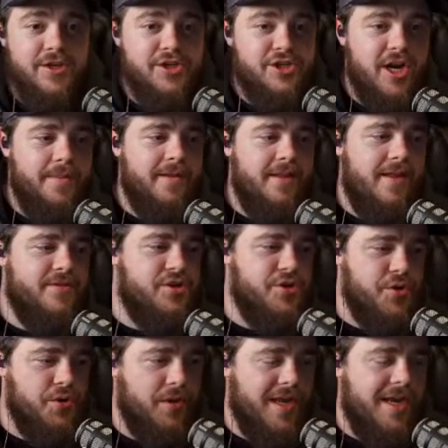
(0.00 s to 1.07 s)
Jeremy loves
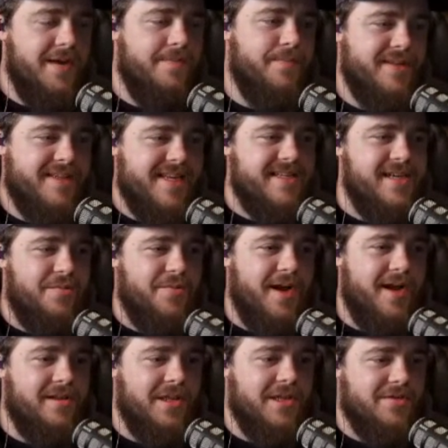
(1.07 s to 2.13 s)
Truly, but that's not
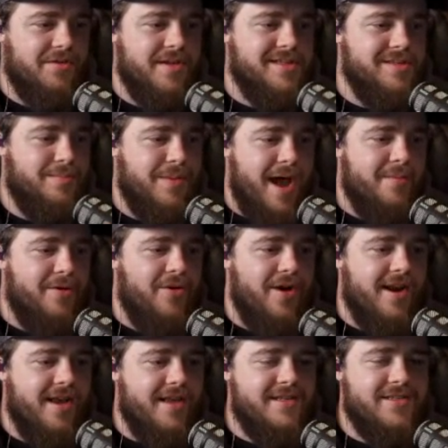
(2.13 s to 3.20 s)
why I clicked on this.
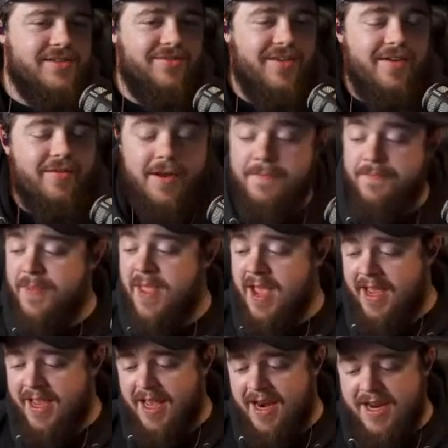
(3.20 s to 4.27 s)
Pomegranate is his favorite.
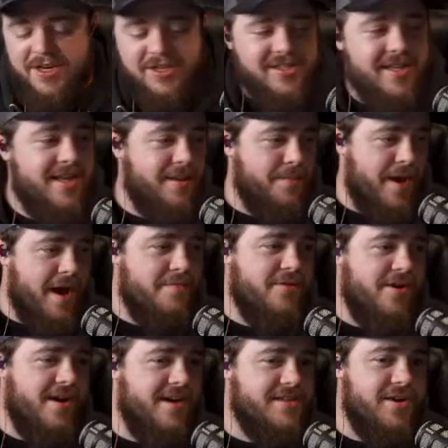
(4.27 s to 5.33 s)
Can I just say that
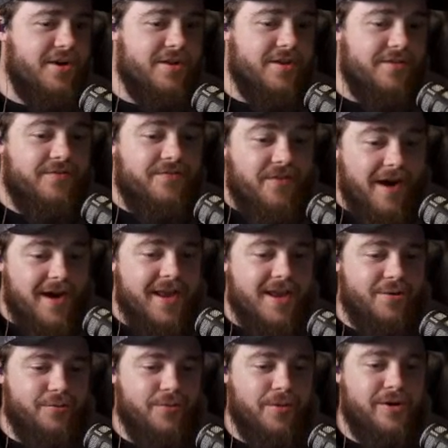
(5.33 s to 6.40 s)
pomegranates are the
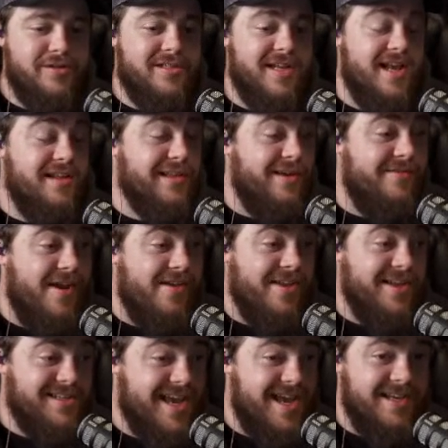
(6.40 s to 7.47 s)
fucking worst? I love how
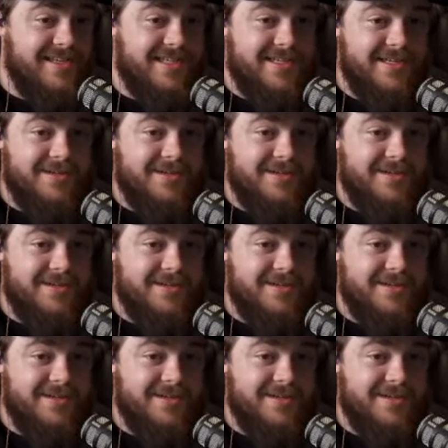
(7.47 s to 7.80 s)
they taste.